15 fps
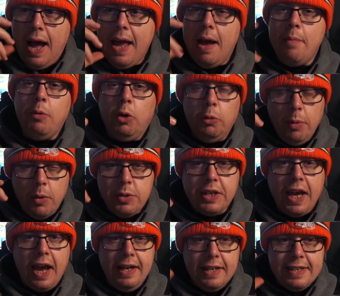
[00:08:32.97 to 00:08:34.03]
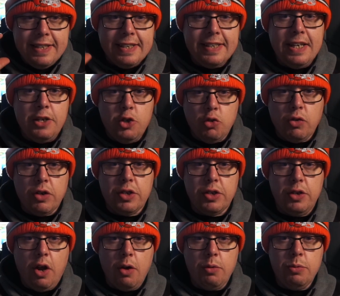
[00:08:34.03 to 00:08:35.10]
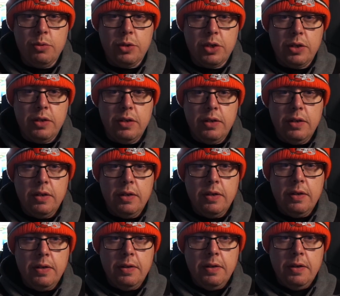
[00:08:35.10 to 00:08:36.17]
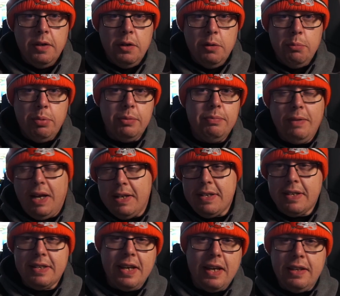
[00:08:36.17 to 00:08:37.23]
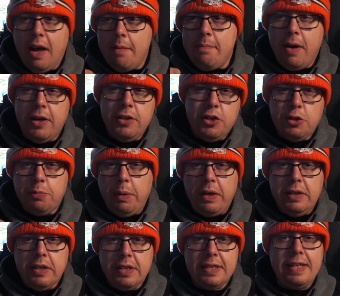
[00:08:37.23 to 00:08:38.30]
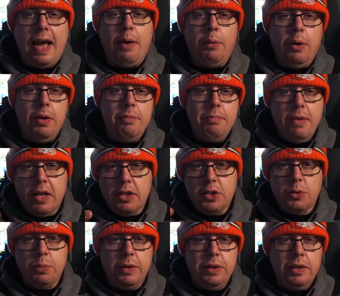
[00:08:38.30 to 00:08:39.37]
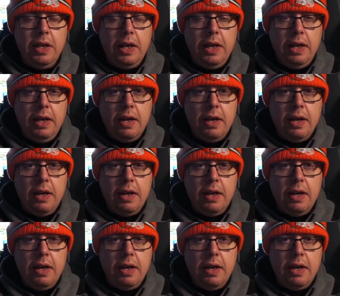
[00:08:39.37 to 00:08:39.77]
almost getting a citrus note. But as I say, that might just be the sour mixed with the